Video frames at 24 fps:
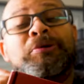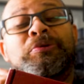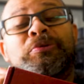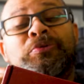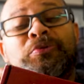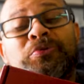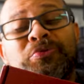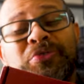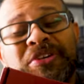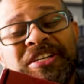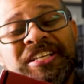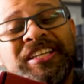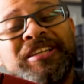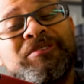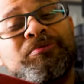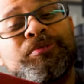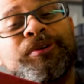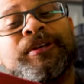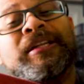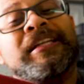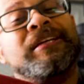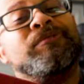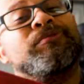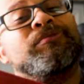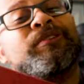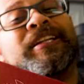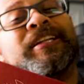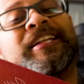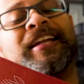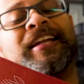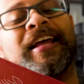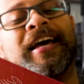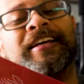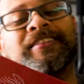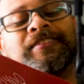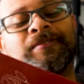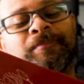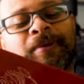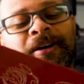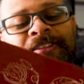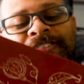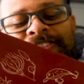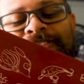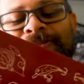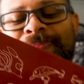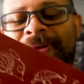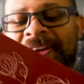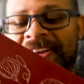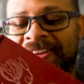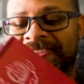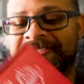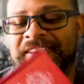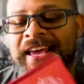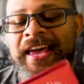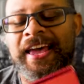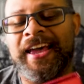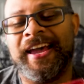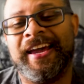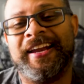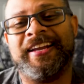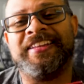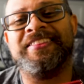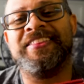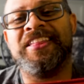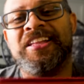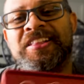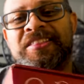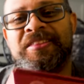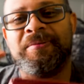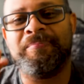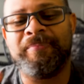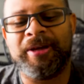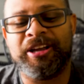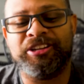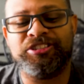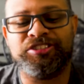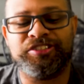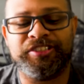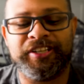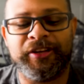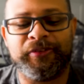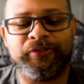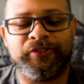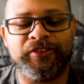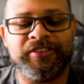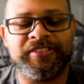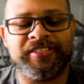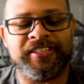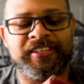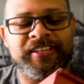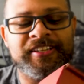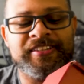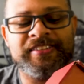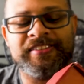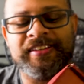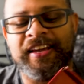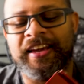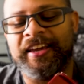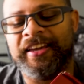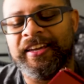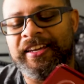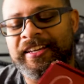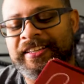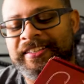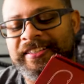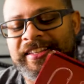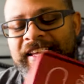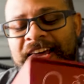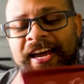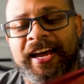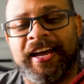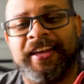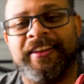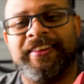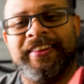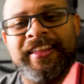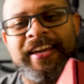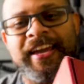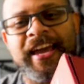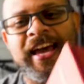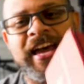really, really, really like the Monster Bass. And I think the major difference is that they